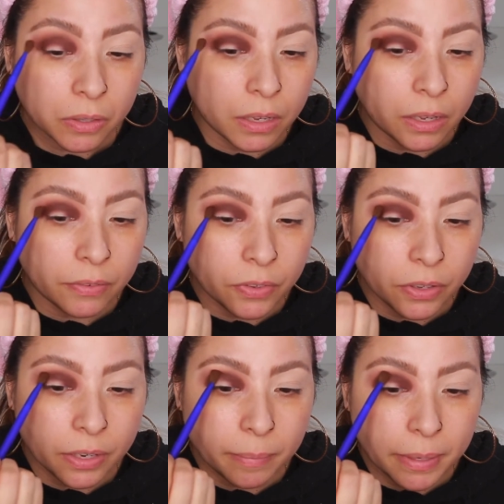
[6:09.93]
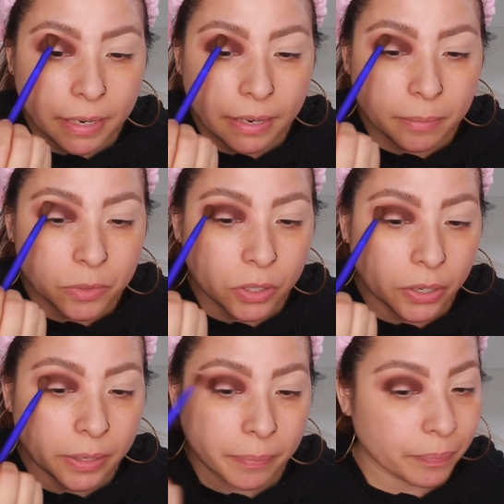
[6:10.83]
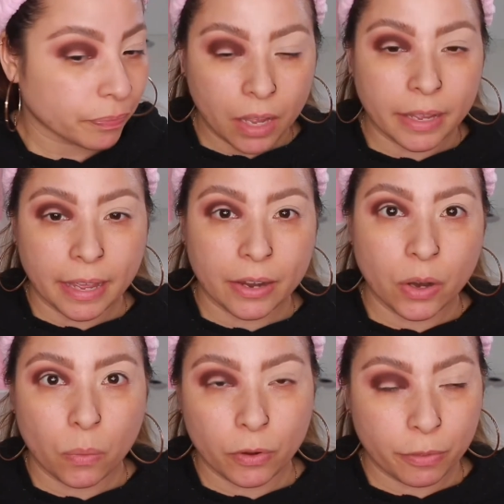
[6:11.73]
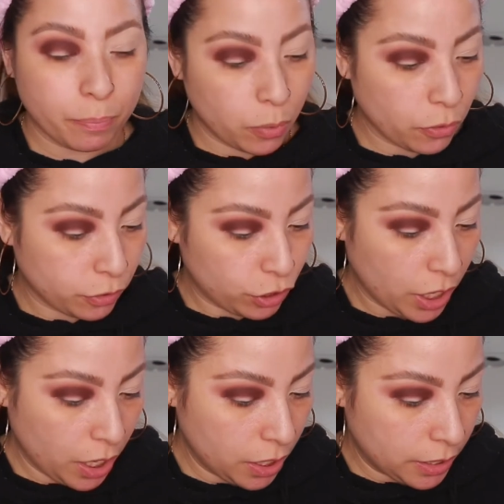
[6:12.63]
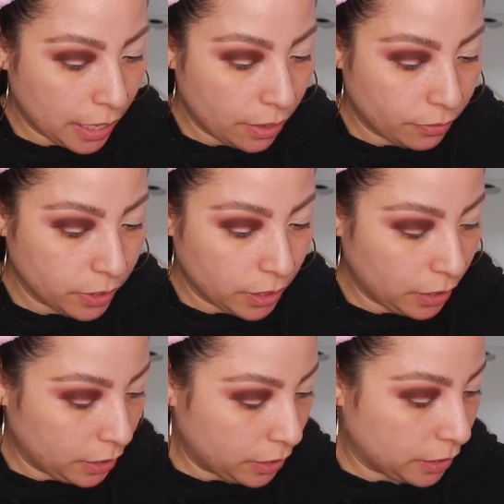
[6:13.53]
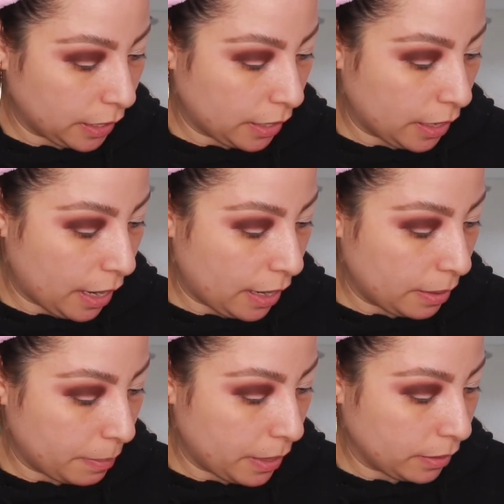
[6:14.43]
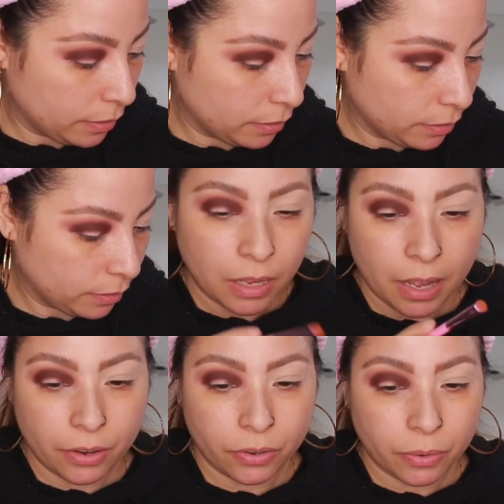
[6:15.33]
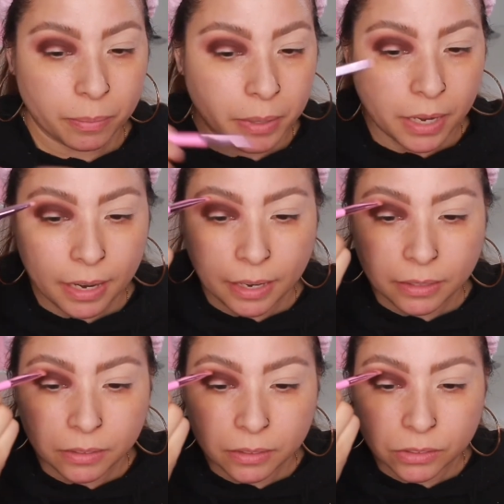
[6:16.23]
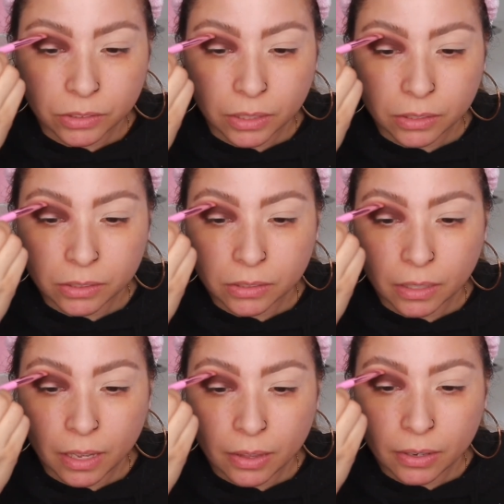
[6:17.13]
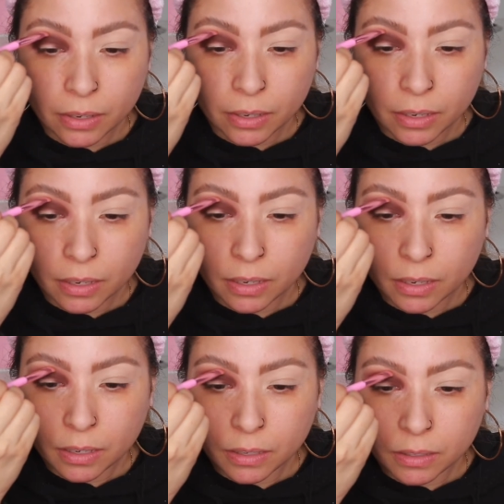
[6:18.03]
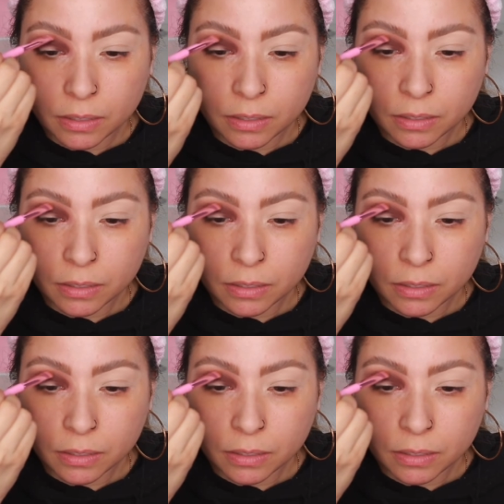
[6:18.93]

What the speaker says: If you hear midnight, I'm sorry. Again, with both shades, Resilience and Alma. I don't know, but I like the shades together. And